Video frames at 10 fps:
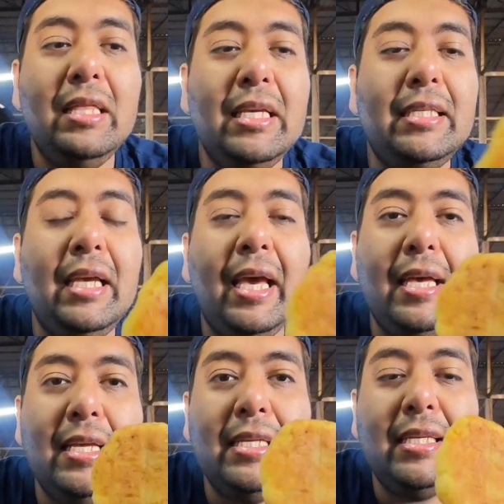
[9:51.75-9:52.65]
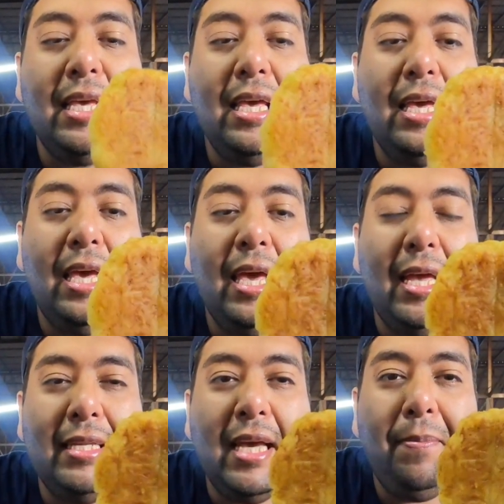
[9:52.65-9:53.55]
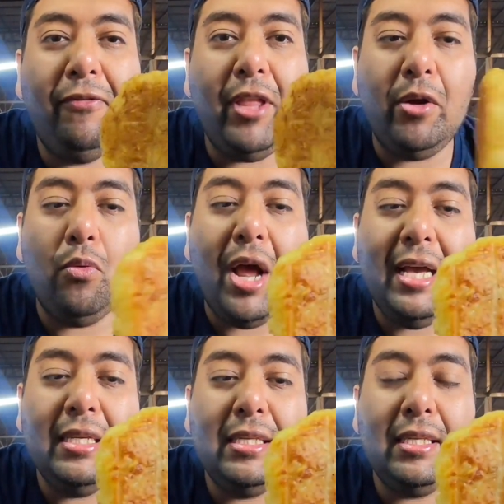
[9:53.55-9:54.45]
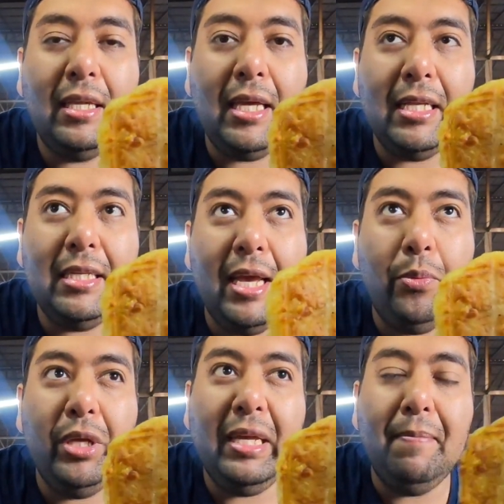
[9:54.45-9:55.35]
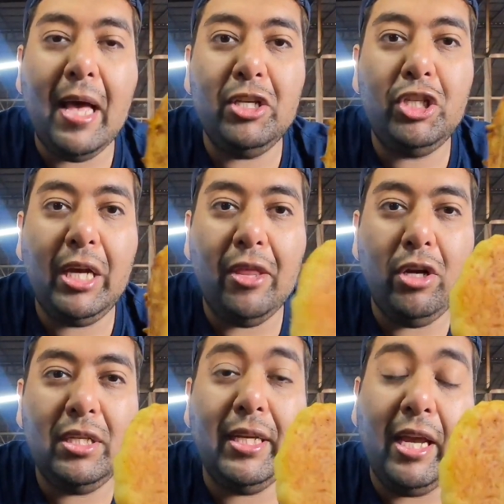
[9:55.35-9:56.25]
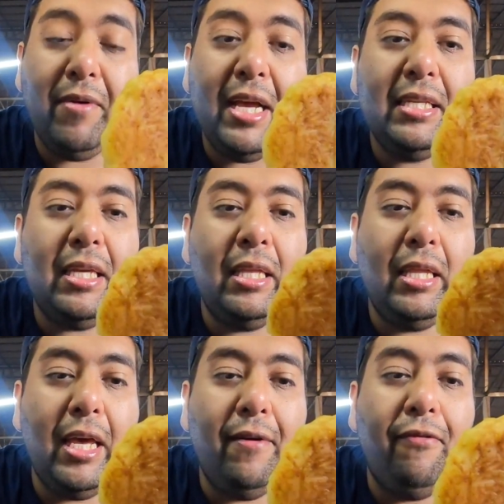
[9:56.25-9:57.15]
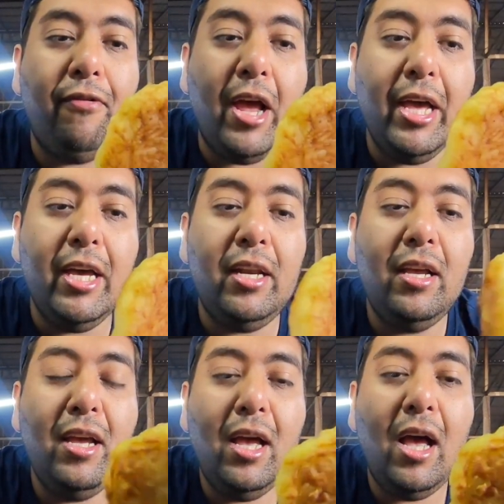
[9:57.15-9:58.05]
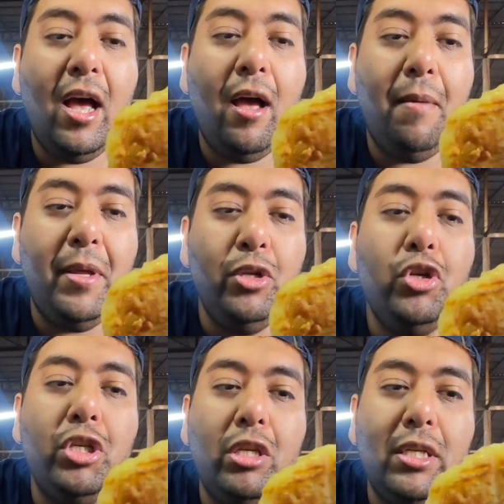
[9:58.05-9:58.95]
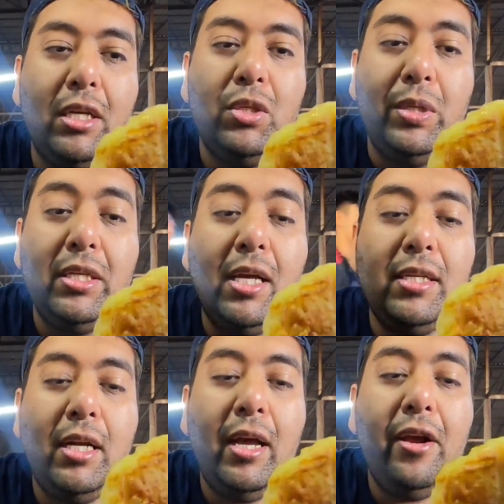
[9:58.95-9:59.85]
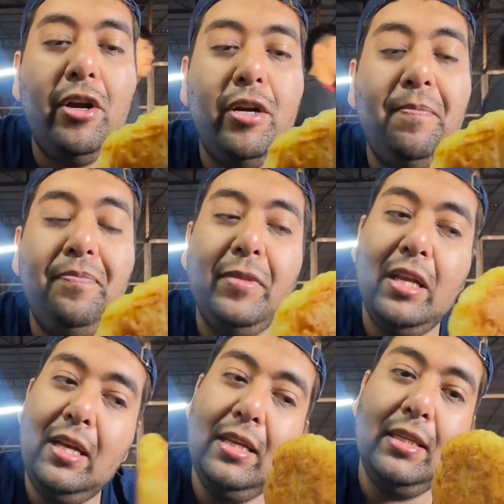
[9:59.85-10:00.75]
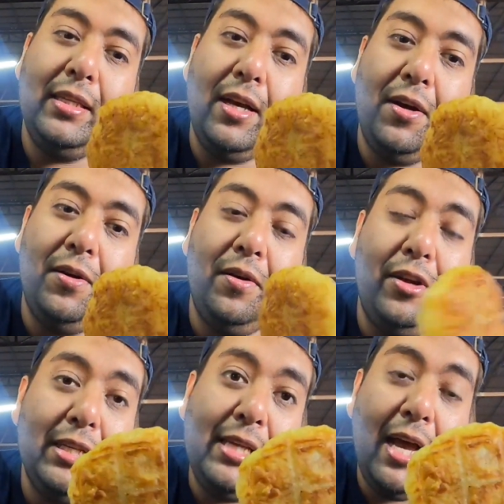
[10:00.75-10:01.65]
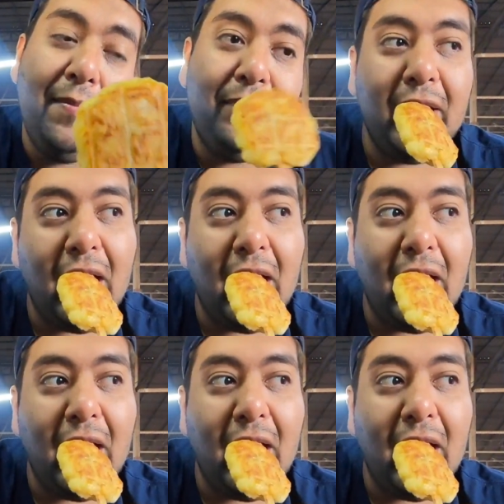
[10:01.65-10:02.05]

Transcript: This is a type of like rice that's like really mashed together, sticky rice, and then they fry it. And usually there's like a sweet sauce on it, I heard. So there's that.